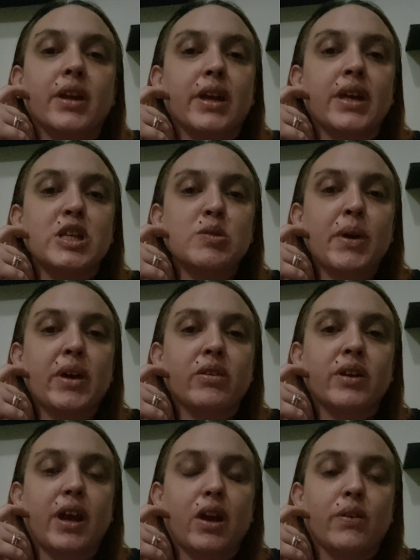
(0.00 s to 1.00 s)
he's
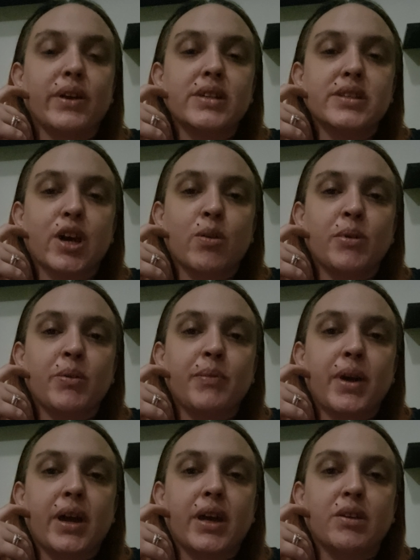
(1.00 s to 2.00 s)
better now, he's up in
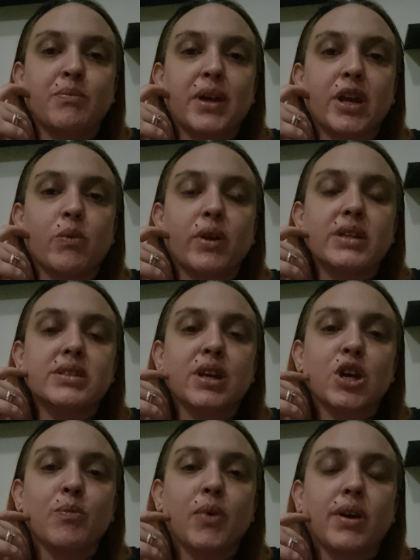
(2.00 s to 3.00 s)
bed, but I wanted to
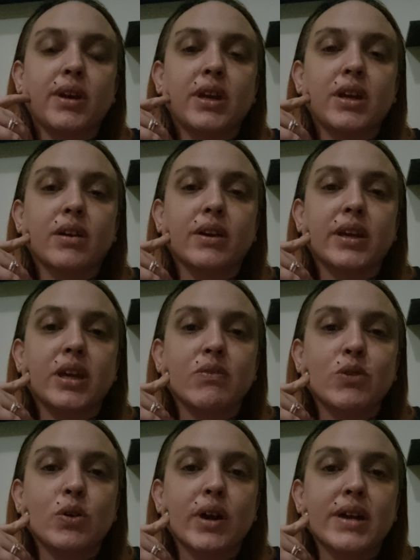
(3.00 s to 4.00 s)
come on here and
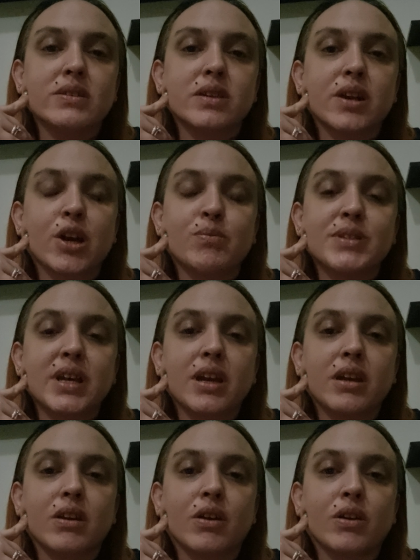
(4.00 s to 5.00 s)
give you guys an
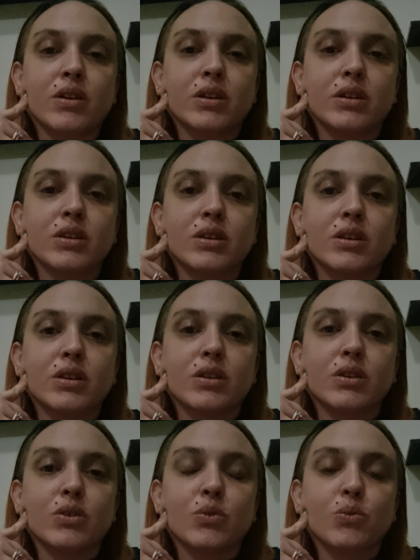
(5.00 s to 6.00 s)
update on
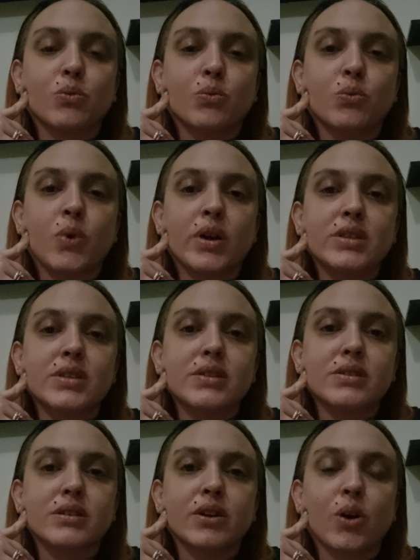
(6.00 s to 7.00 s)

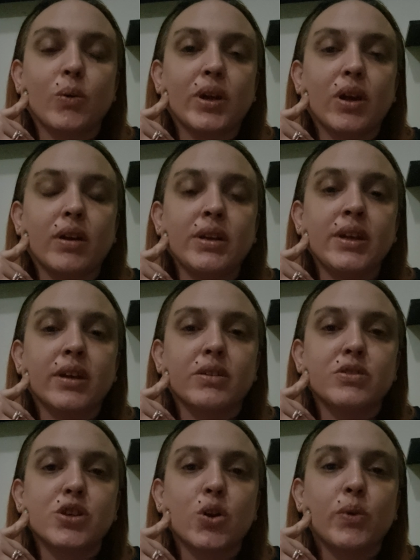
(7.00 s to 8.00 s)
what's going on
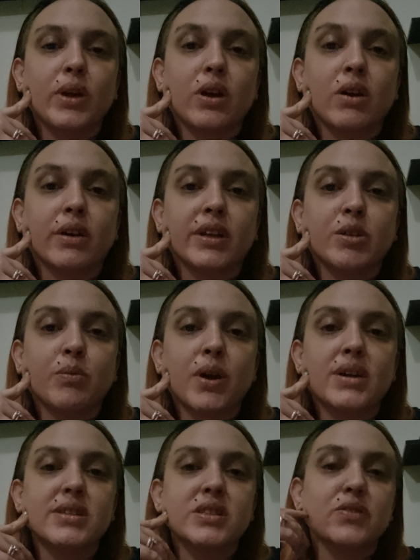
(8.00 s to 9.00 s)
here. So we are in the
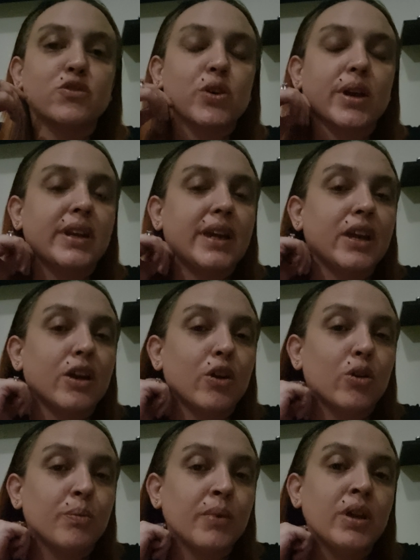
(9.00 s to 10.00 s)
process of trying to get
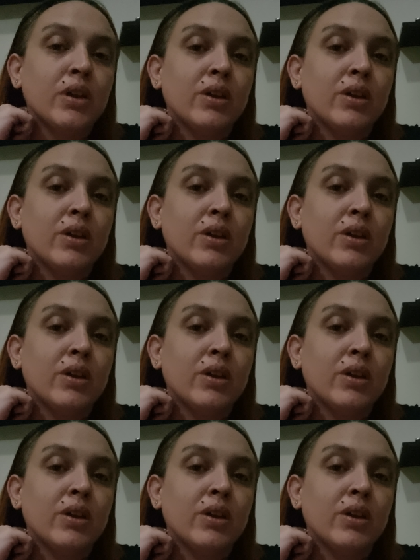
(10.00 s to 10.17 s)
home.